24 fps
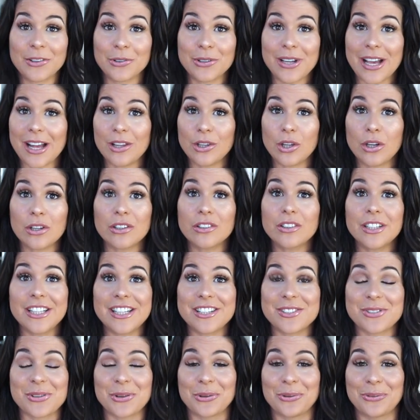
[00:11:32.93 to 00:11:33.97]
Look how long it
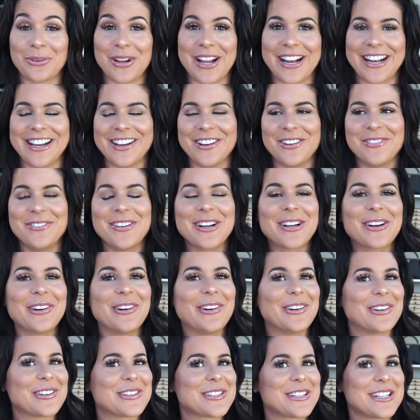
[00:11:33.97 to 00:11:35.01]
is already. Oh my
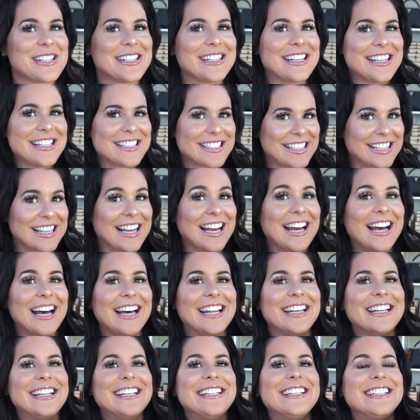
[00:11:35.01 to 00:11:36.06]
gosh, it needs a
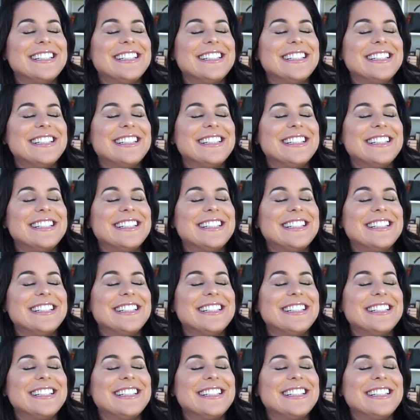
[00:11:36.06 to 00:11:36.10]
cut.